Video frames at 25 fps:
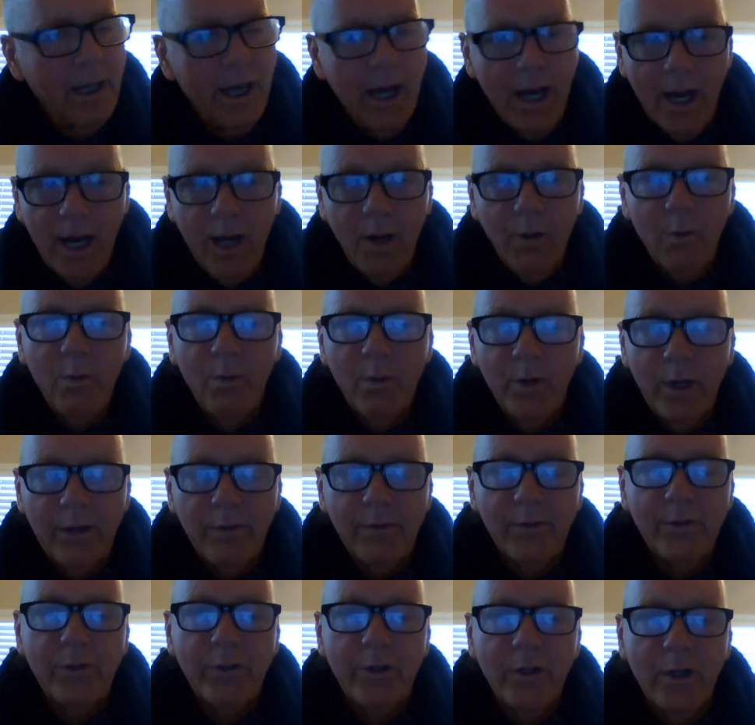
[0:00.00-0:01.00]
I won't
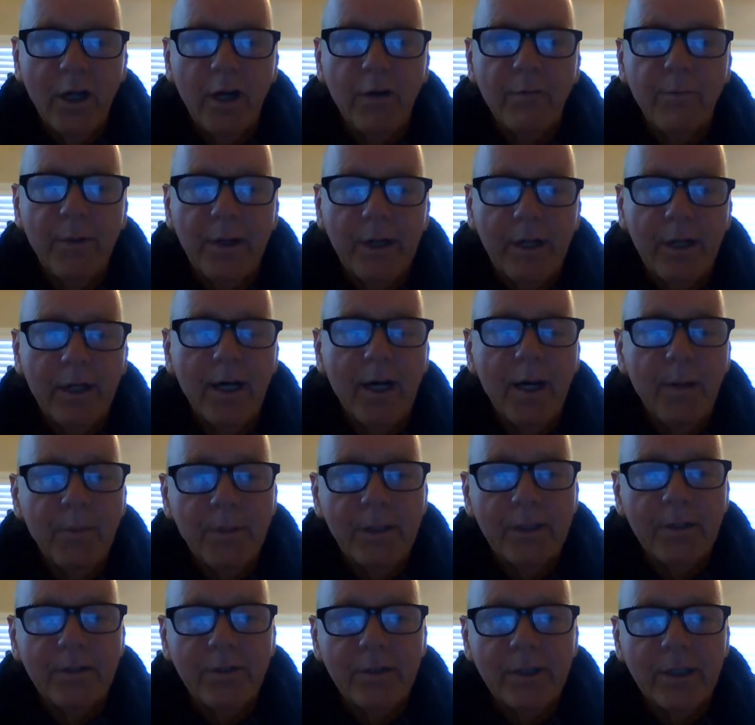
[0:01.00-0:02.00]
ever turn off my
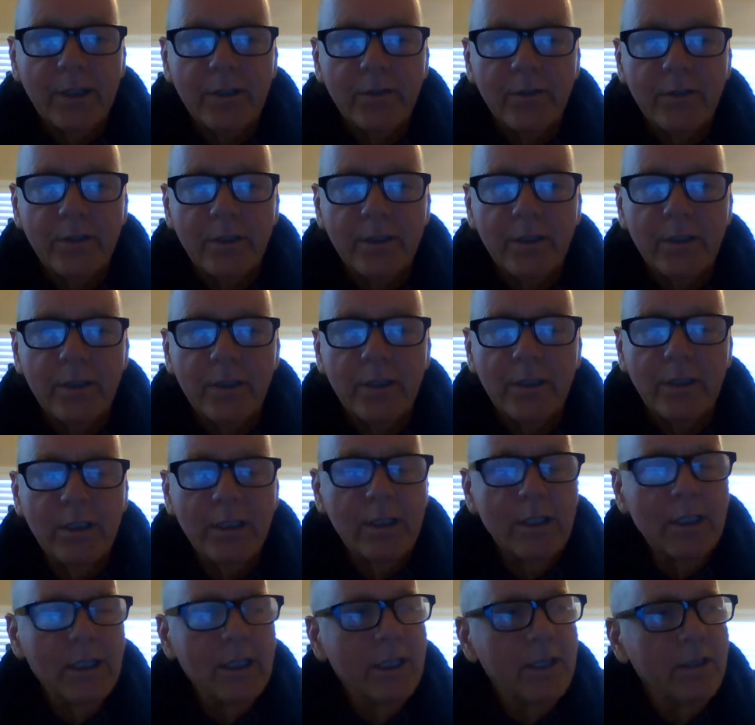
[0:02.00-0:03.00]
comment section.
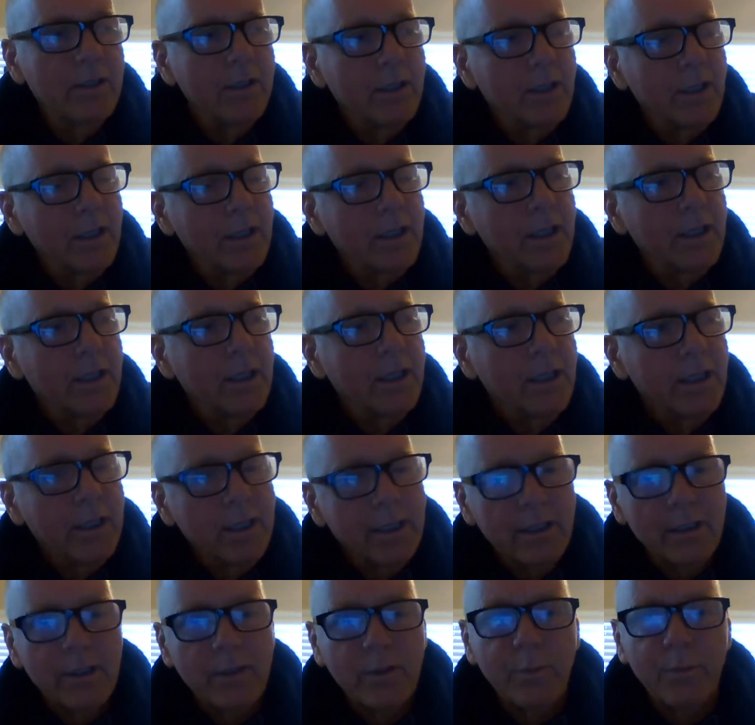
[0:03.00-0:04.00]
A lot of
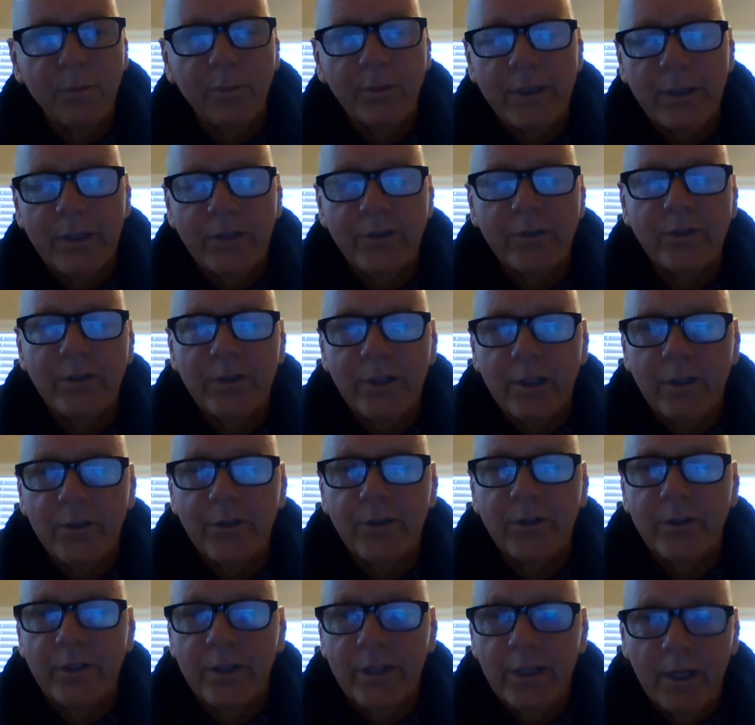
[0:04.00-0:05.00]
gutless preachers out
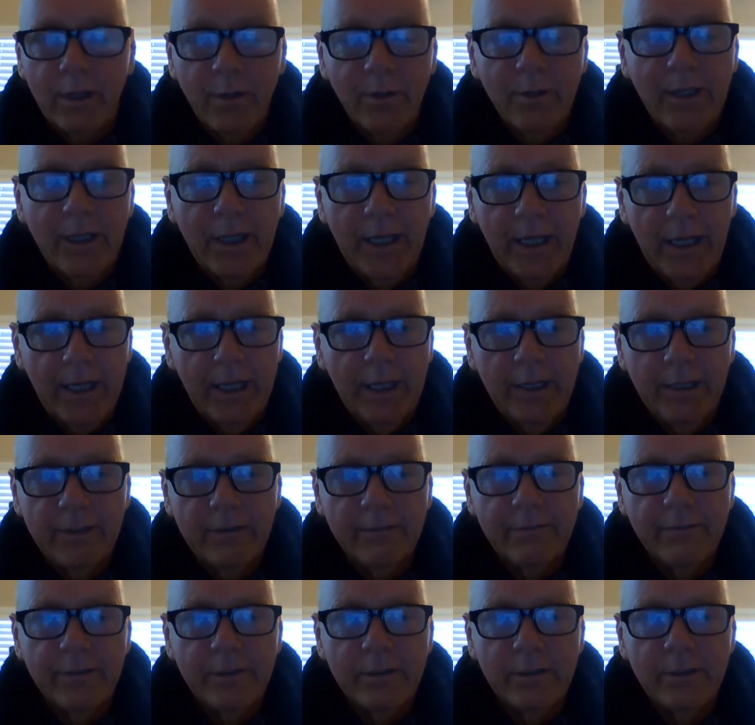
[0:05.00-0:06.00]
there that I already have.